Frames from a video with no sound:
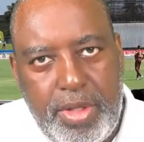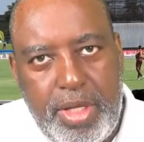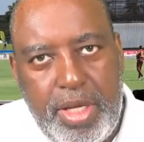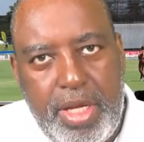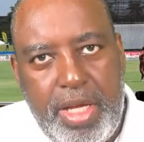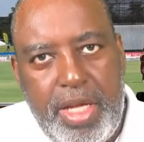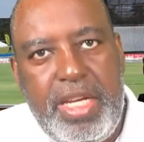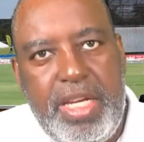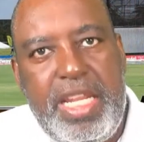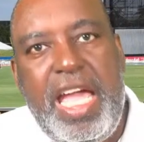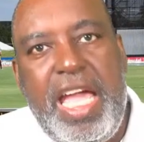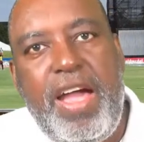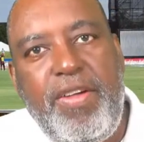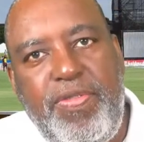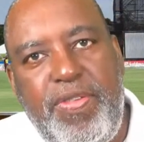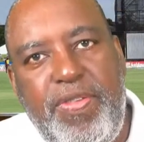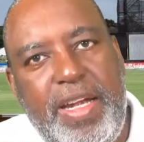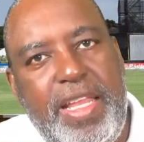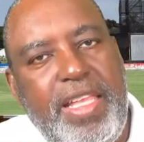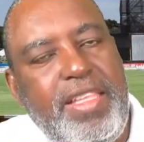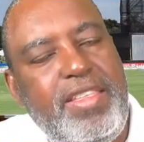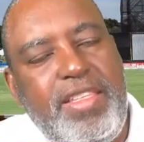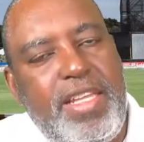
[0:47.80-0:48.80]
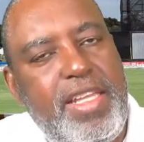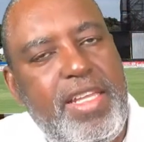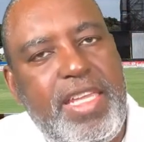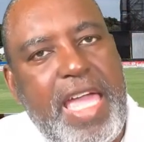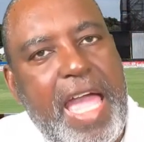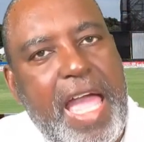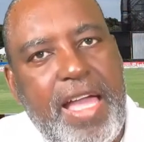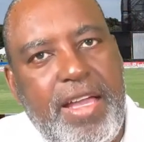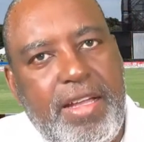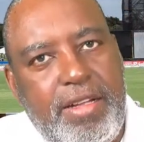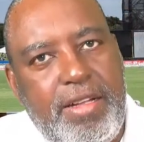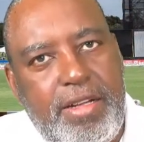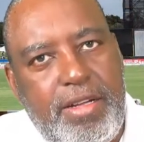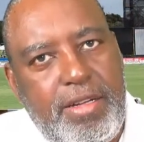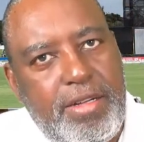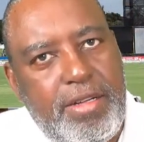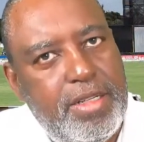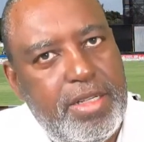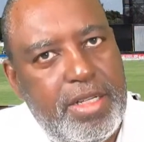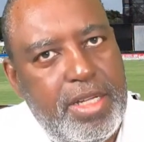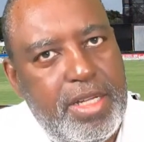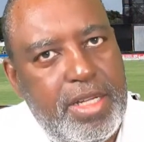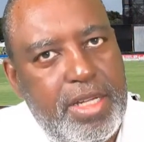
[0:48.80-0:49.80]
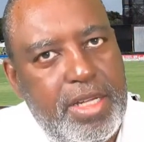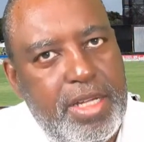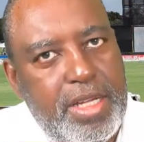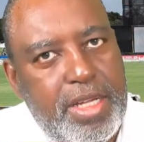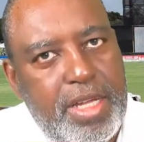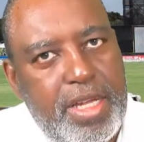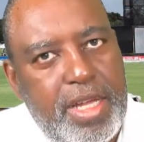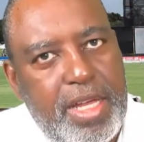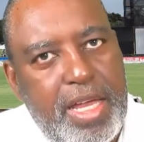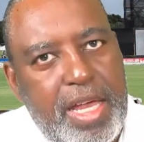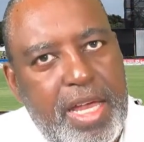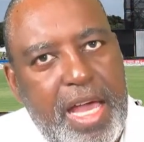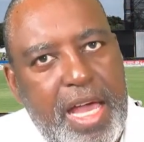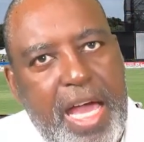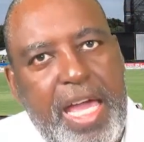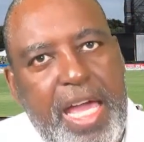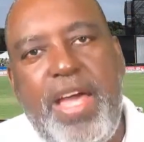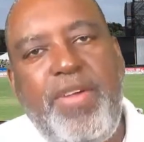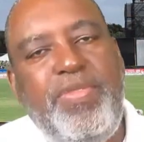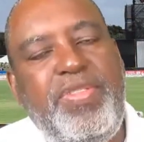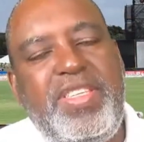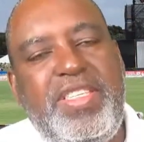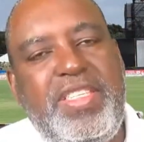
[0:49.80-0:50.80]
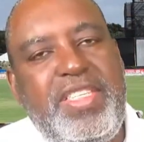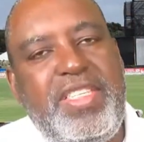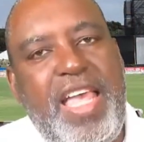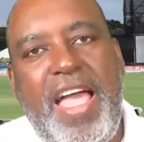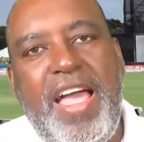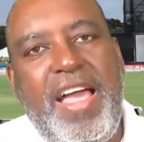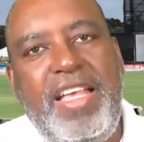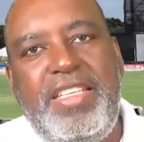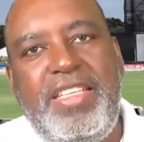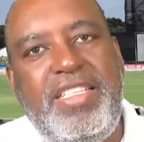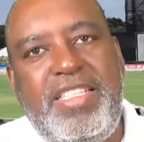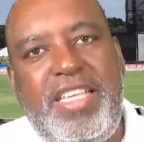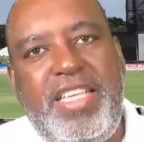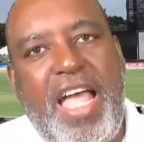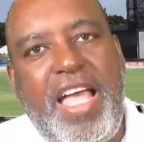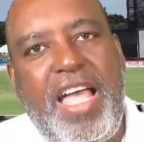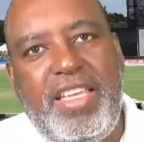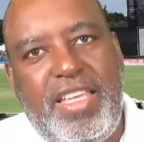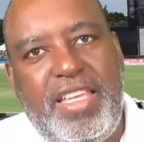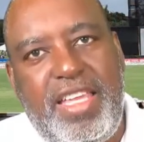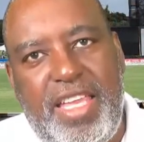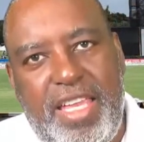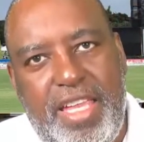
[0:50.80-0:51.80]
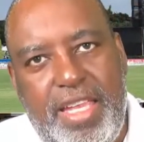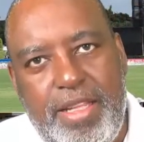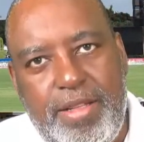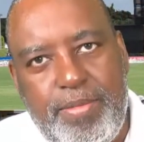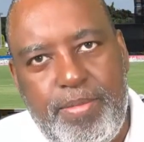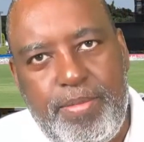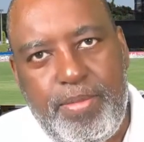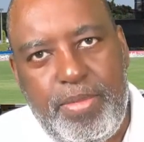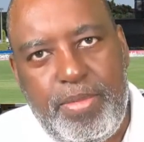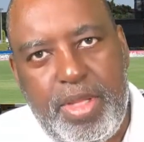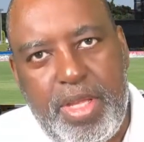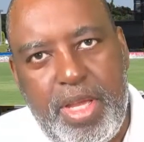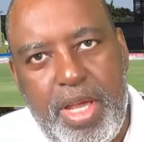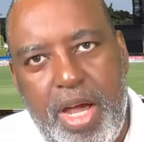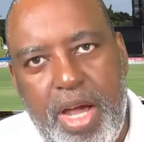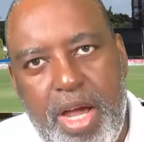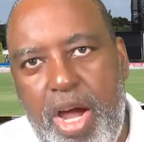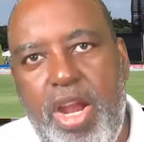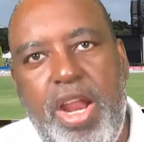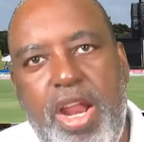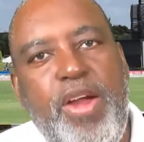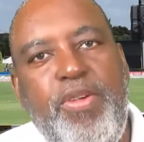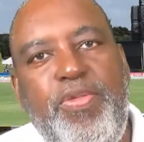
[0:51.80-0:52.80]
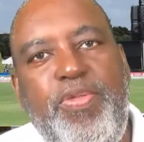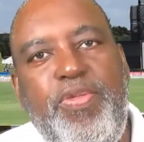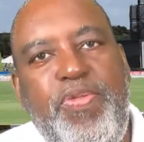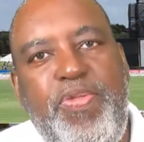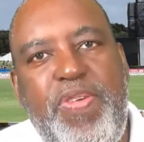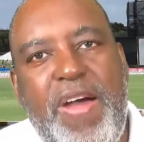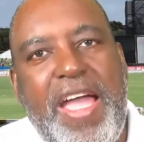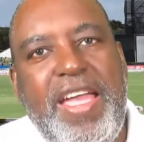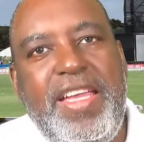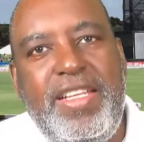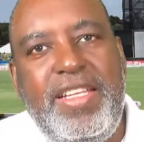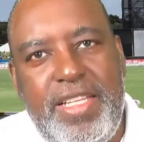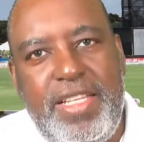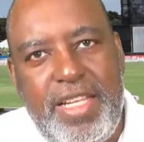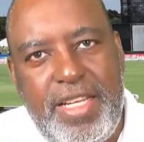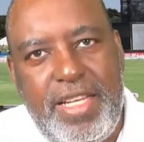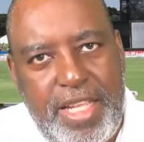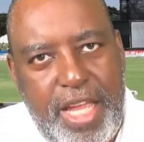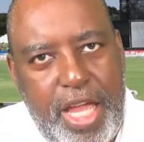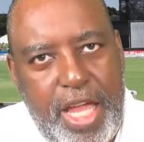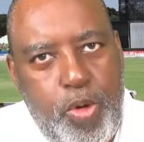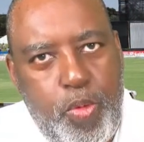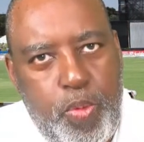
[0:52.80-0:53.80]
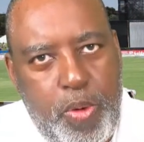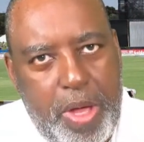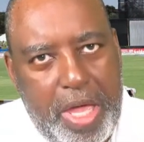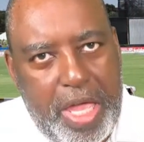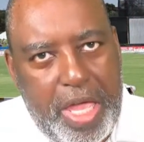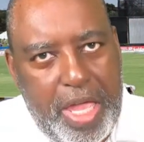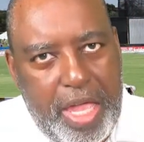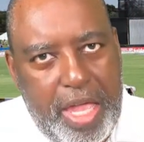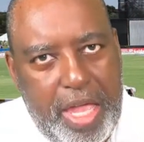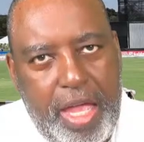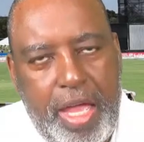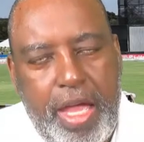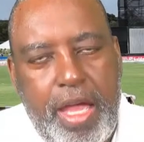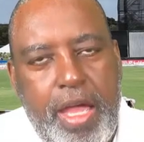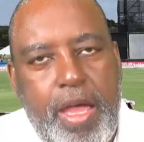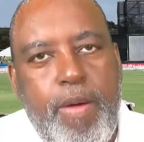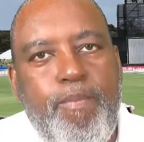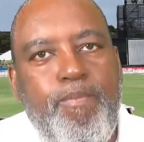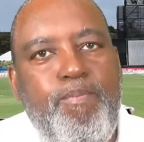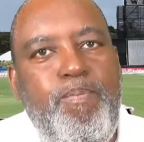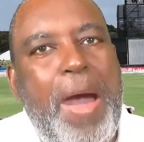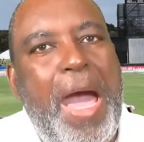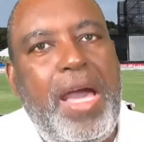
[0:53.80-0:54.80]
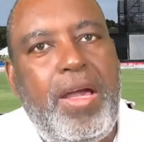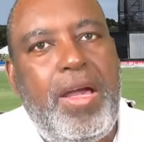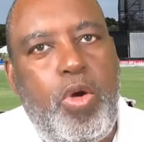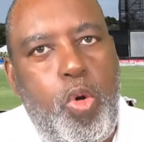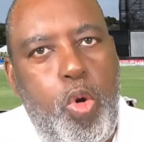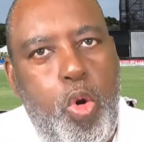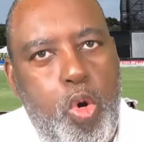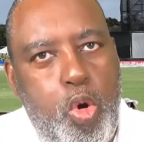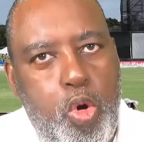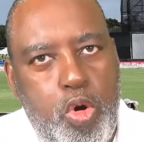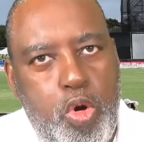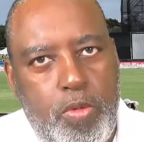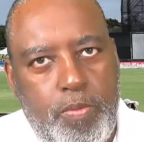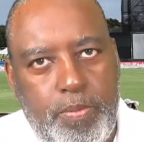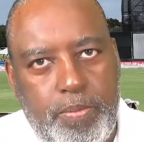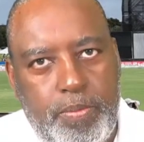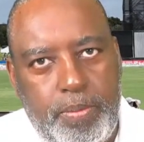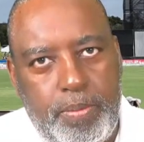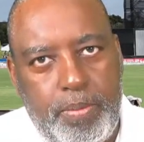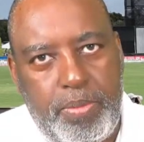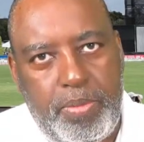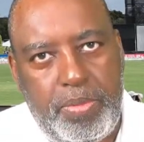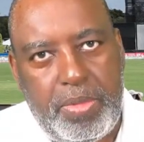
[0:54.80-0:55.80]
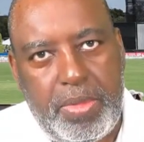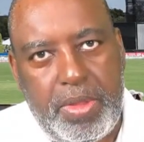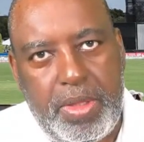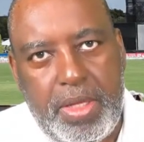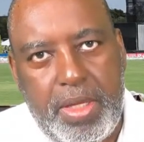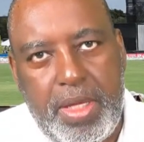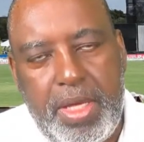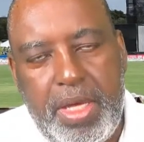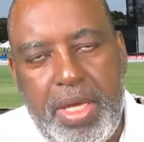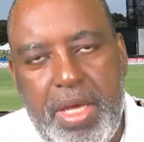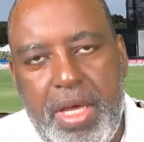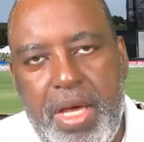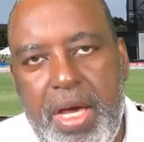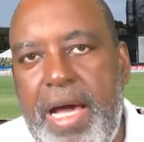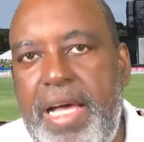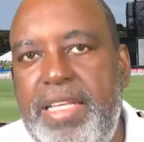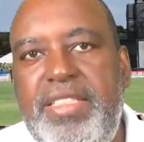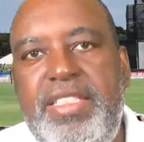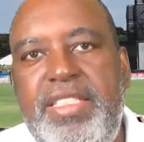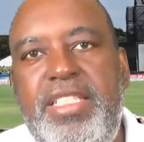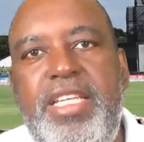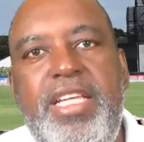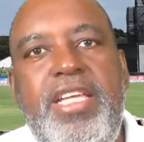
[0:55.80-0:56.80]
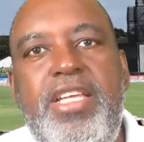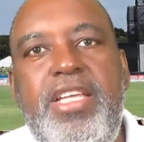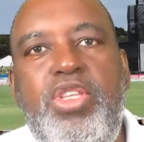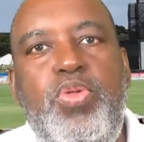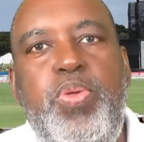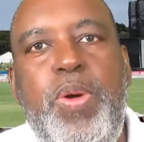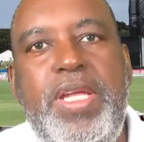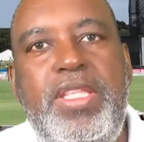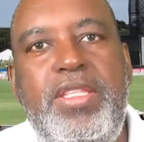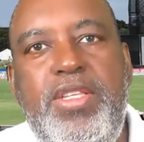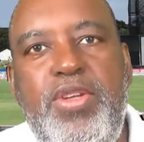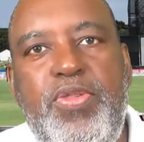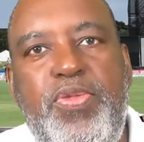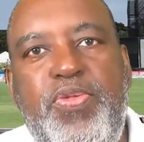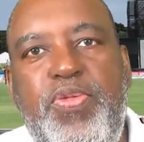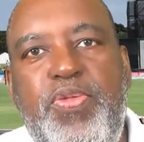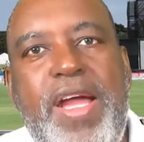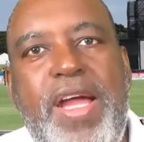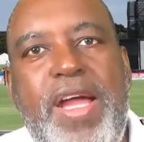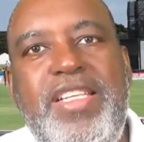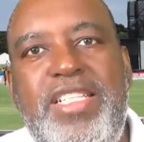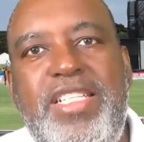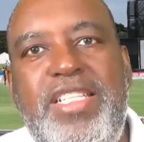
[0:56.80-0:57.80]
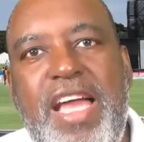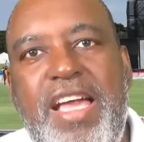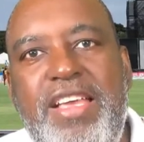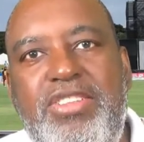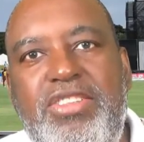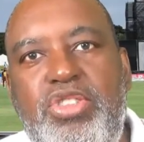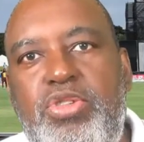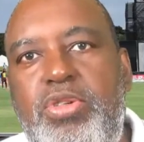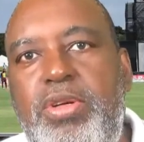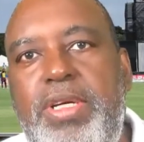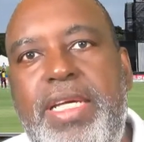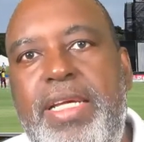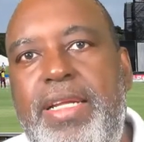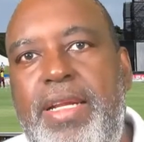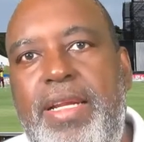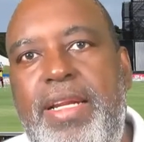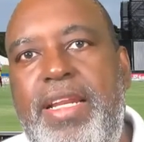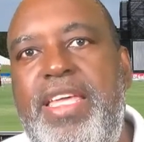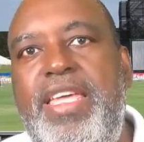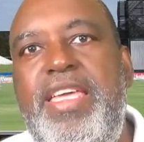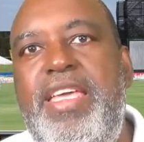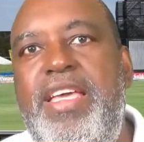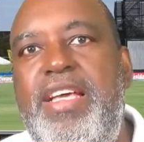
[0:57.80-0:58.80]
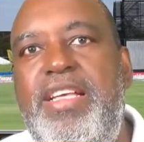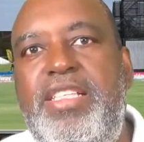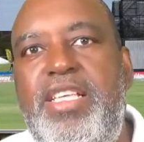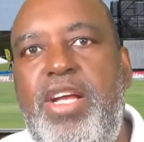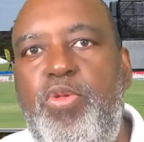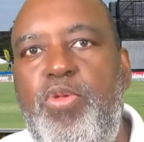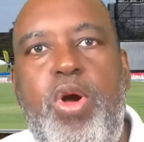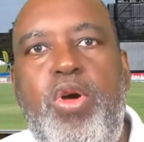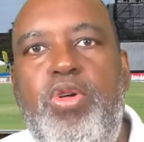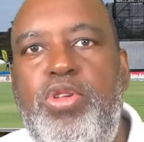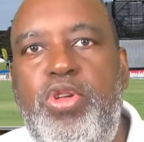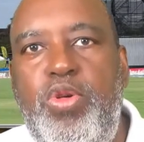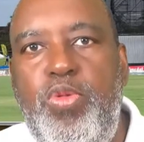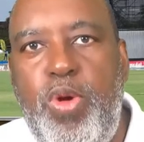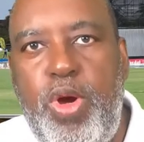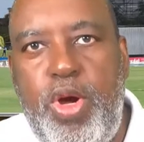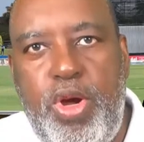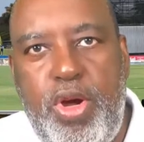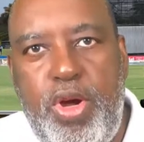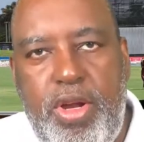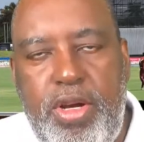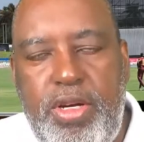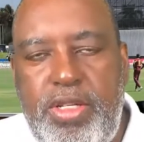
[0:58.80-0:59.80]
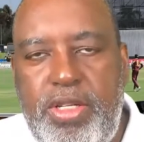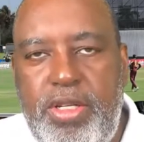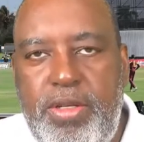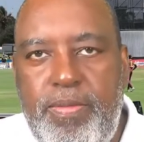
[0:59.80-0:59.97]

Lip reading: They have lit a candle and have sung a sankey and are finding their way back home as T20 franchise cricket leagues around the world